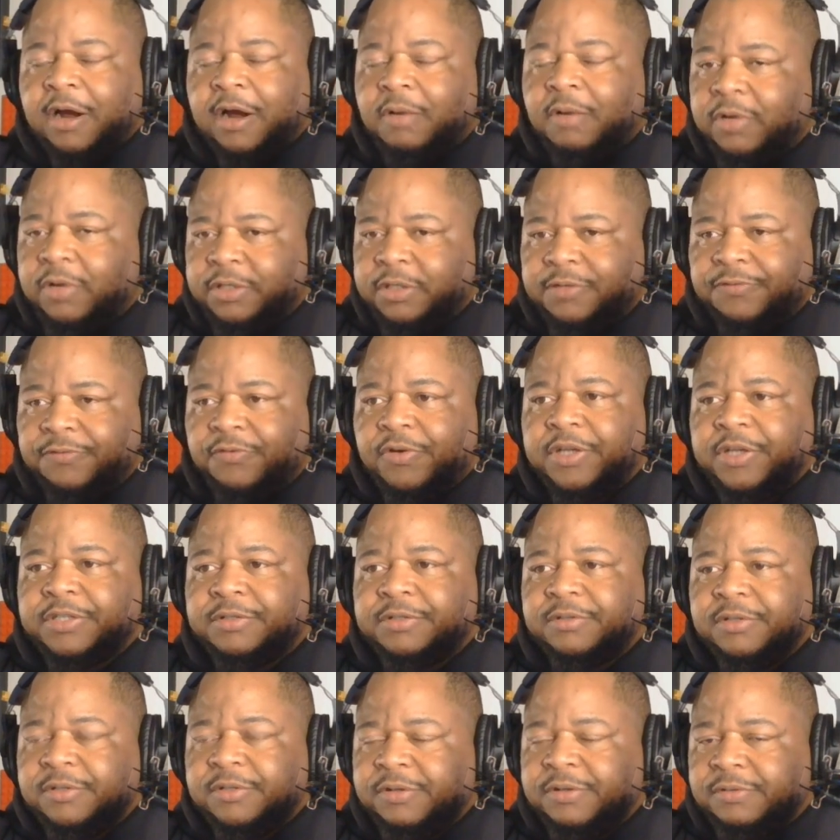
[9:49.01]
I want
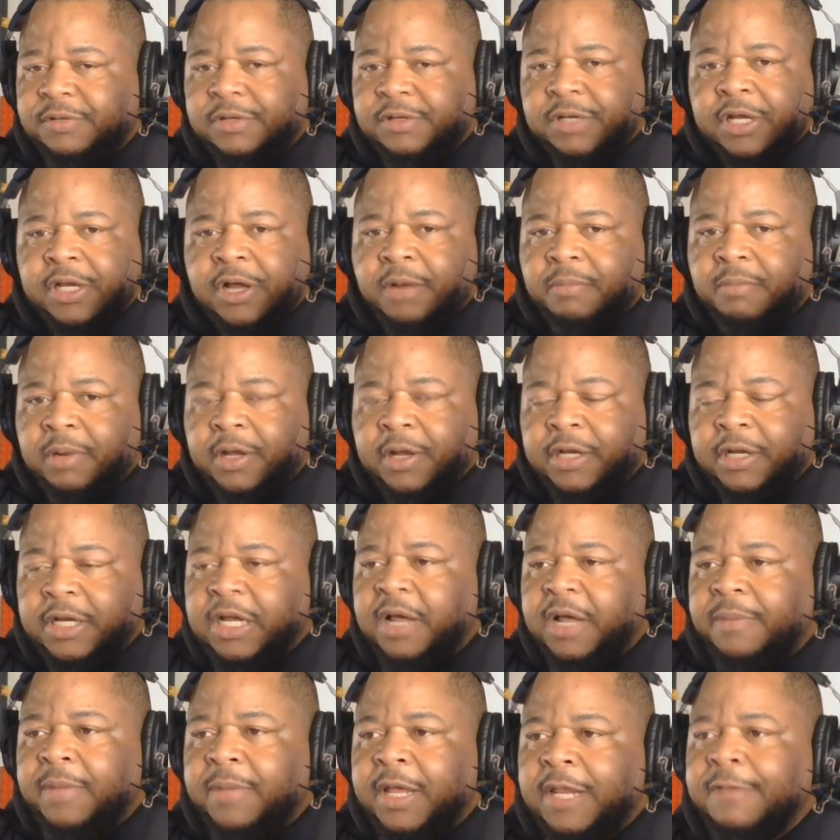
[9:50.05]
the young blood to
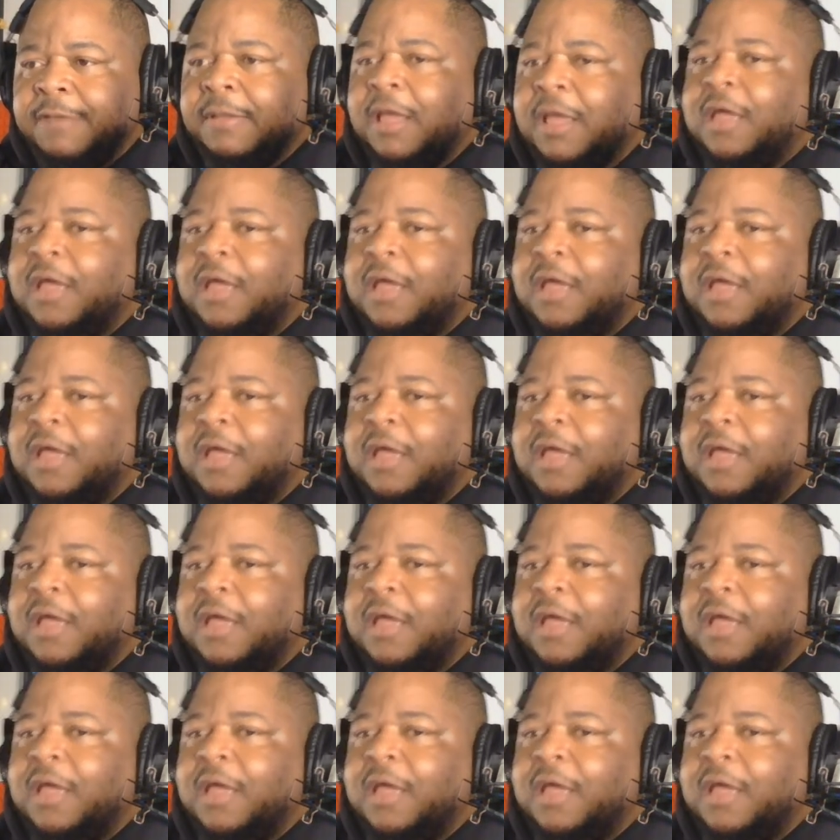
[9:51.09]
come in.